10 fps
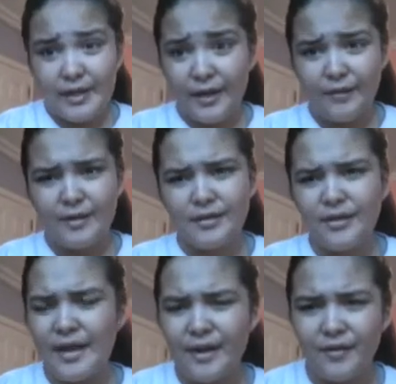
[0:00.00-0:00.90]
or
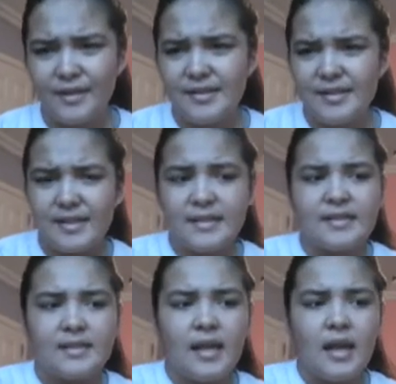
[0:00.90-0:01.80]

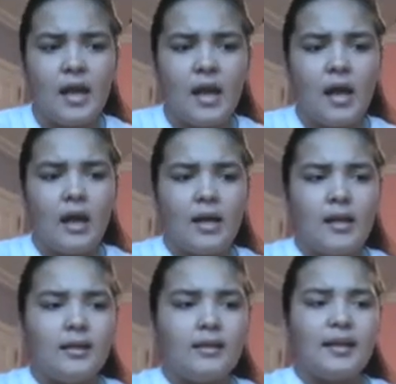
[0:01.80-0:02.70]
characteristics.
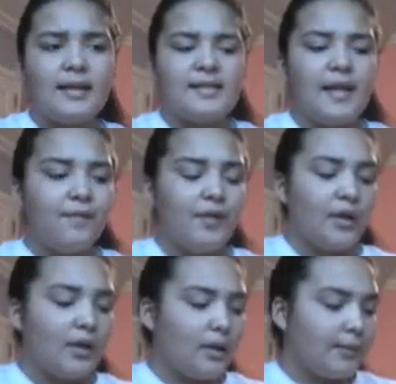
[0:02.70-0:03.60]
Like, say if
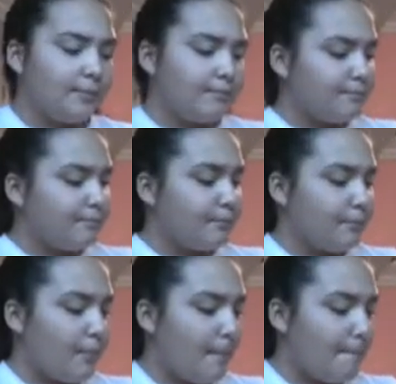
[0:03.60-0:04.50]
you're
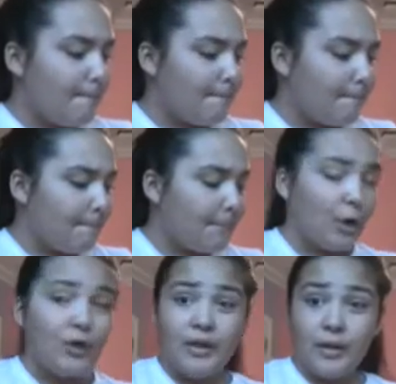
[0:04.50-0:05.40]

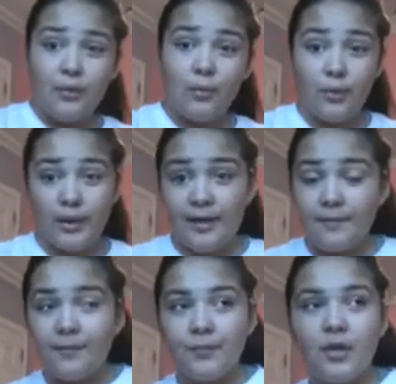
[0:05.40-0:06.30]
burning
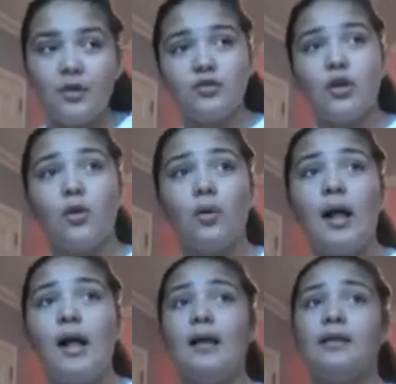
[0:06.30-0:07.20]
wood.
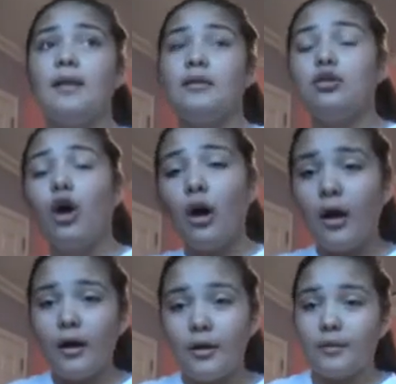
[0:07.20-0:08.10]
So the
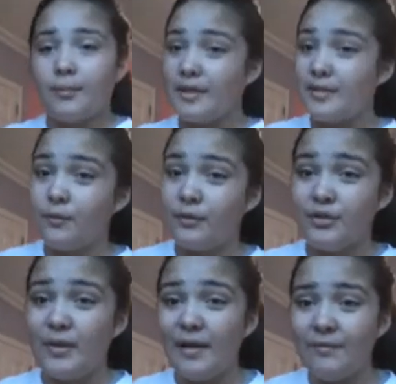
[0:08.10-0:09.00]
log or piece of
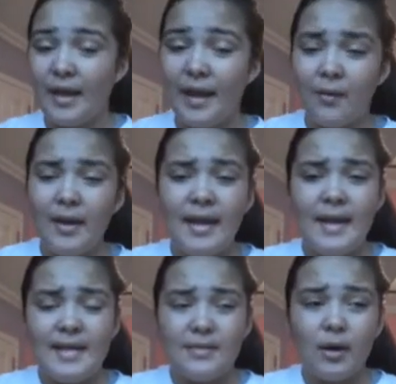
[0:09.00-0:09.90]
wood you have now
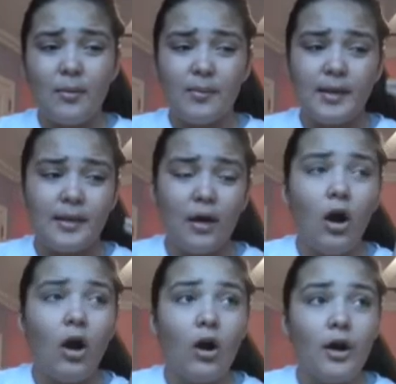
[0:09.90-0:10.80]
is probably
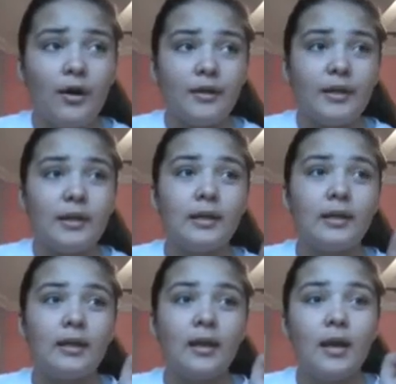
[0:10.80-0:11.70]
hard,
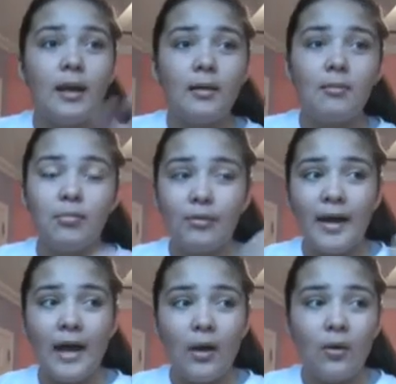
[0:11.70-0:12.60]

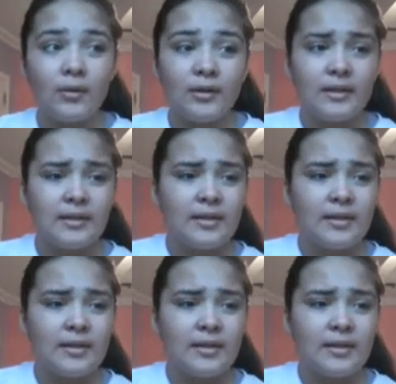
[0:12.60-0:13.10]
brown,